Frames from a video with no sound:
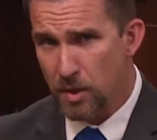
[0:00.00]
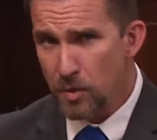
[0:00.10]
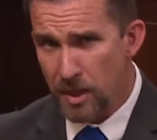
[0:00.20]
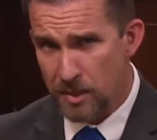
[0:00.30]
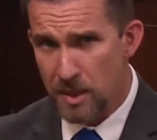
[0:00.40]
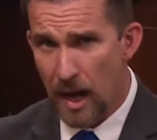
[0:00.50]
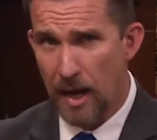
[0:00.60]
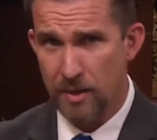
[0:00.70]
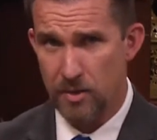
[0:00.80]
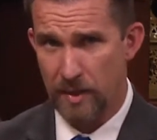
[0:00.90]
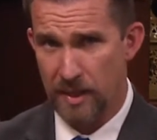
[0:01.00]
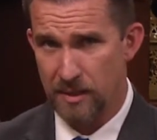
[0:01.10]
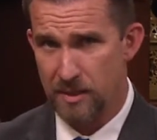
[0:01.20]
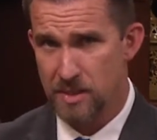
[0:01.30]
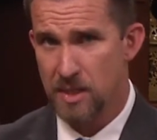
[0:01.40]
do the
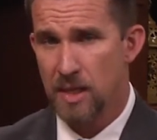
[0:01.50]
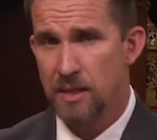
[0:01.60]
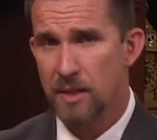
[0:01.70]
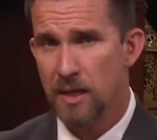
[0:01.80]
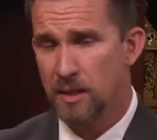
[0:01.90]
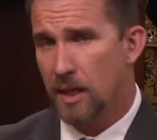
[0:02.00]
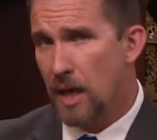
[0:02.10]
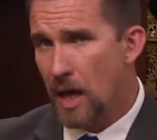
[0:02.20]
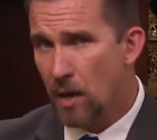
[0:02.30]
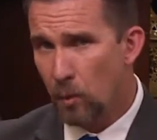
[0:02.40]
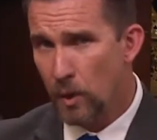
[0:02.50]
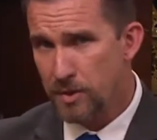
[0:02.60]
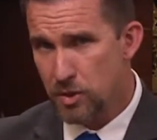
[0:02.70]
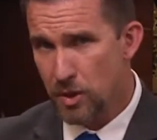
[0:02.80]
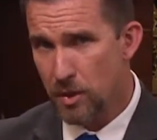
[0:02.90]
doctrines that the
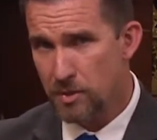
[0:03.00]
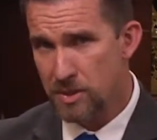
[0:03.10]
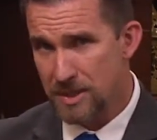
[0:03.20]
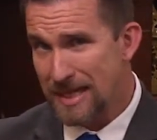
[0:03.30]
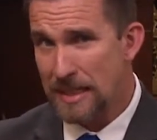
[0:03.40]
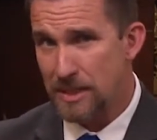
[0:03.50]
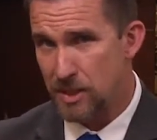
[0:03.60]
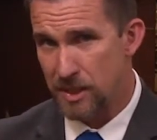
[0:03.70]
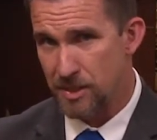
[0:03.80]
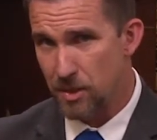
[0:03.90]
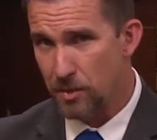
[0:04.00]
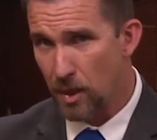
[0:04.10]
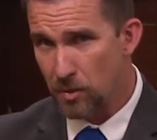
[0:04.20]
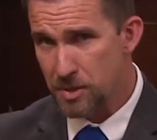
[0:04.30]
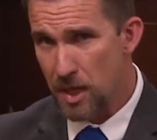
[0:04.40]
cowboy church teaches, do
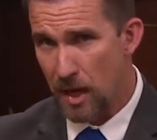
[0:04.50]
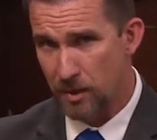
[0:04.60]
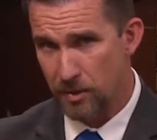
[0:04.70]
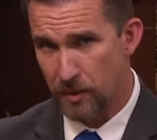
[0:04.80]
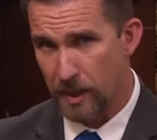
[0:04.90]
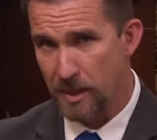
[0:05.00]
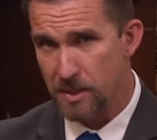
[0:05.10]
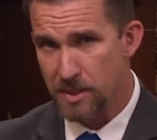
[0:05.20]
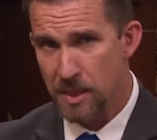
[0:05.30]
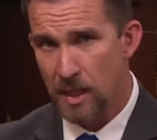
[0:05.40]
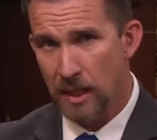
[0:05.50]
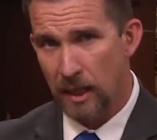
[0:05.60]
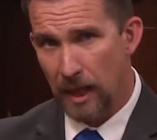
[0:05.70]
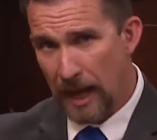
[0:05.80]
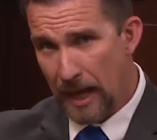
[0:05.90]
those doctrines
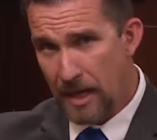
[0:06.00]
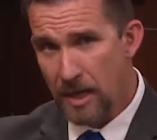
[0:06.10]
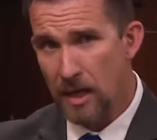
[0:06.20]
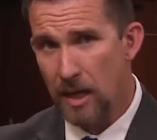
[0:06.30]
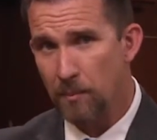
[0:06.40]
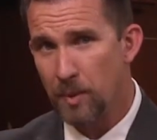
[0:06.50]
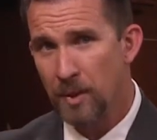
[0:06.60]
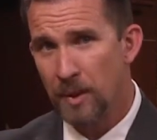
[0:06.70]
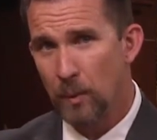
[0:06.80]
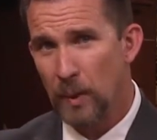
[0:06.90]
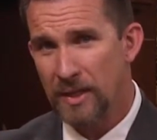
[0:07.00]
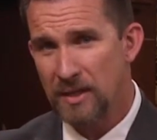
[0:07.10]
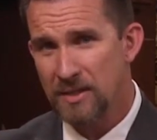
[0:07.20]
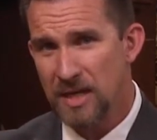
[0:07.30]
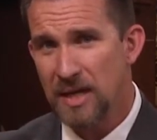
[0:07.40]
line up with
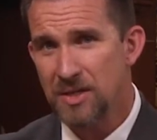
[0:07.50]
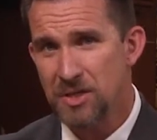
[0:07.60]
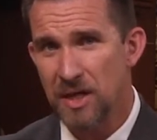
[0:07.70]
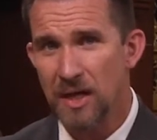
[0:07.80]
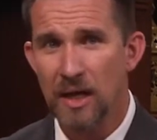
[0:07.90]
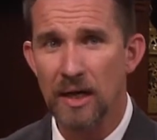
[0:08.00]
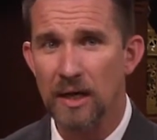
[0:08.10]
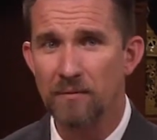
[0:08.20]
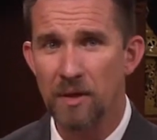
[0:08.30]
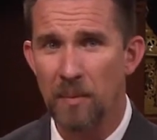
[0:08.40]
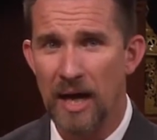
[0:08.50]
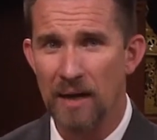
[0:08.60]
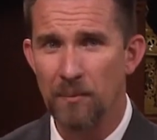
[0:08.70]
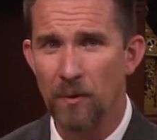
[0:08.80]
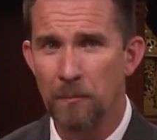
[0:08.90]
the teaching of the
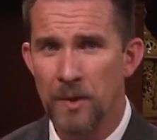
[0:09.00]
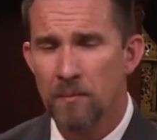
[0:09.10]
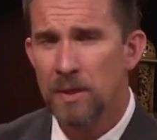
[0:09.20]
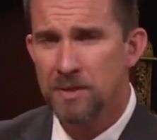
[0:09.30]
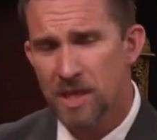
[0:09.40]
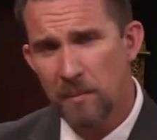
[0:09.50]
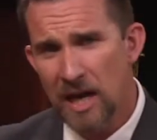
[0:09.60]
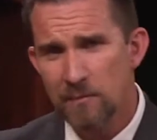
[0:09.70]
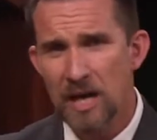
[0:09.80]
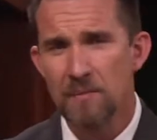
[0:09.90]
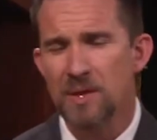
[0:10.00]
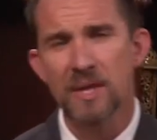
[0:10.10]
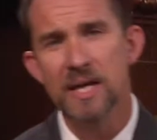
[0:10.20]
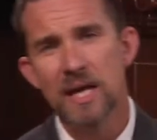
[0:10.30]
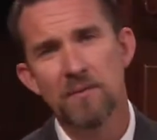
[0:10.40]
Bible? Well, somebody may be
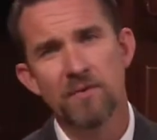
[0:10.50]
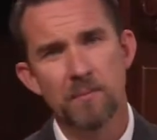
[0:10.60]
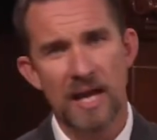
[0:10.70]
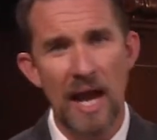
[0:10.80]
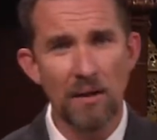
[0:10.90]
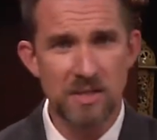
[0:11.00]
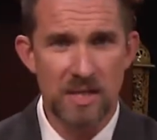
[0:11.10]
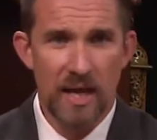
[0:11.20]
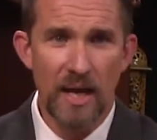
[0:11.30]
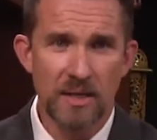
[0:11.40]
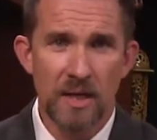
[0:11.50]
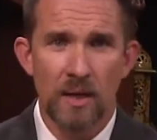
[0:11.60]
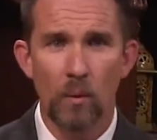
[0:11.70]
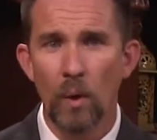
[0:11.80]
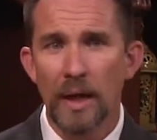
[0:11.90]
thinking from the outset,
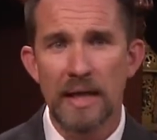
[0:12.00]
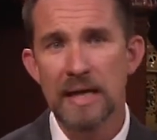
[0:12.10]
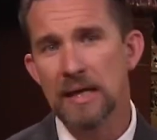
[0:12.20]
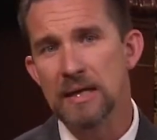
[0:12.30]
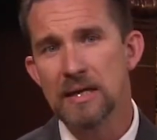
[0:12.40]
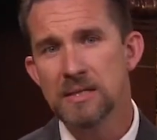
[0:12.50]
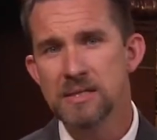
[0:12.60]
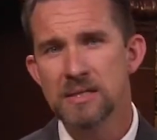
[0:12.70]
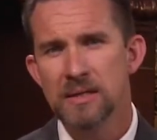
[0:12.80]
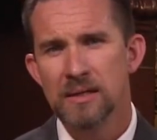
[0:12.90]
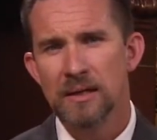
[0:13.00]
what is